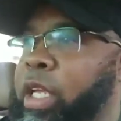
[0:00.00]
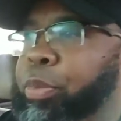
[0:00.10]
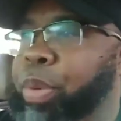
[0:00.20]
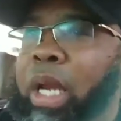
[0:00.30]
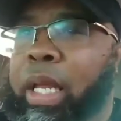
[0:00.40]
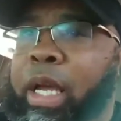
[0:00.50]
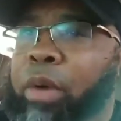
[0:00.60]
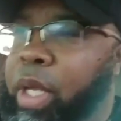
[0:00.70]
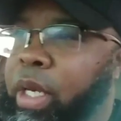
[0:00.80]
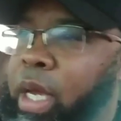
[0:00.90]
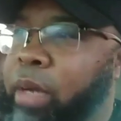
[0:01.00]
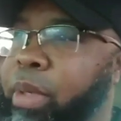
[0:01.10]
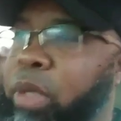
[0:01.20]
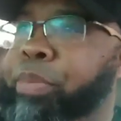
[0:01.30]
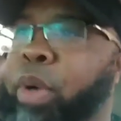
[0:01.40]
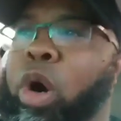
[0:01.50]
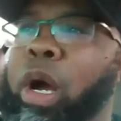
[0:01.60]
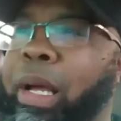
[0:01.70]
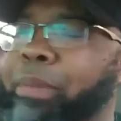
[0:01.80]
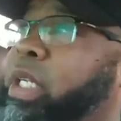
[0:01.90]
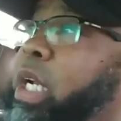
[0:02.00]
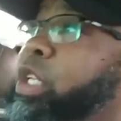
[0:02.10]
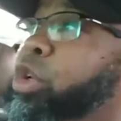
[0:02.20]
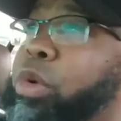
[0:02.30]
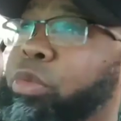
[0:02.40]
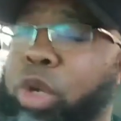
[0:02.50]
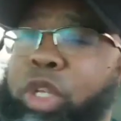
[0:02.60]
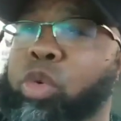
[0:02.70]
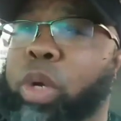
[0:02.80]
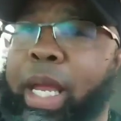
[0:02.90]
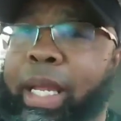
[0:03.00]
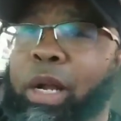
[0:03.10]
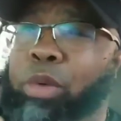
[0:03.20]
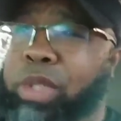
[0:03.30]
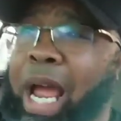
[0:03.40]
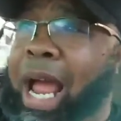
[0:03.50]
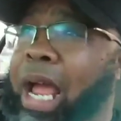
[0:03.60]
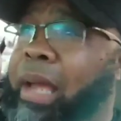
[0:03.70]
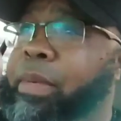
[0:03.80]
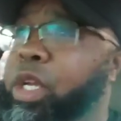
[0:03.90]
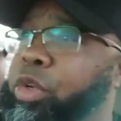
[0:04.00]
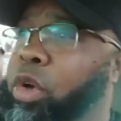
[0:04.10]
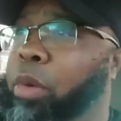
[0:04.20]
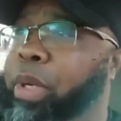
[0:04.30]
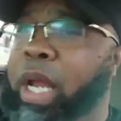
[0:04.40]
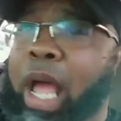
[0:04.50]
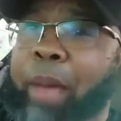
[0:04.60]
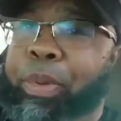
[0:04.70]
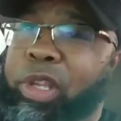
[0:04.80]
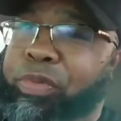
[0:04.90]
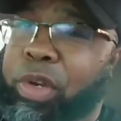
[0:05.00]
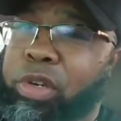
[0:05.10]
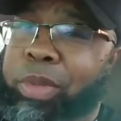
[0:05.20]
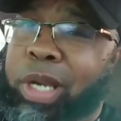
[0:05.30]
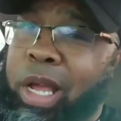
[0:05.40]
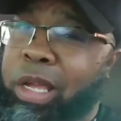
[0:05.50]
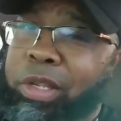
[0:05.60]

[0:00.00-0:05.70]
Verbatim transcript: And you probably ain't gonna get nothing. But boy, I'm telling you, when you hit it on time, you're gonna be the happiest fisherman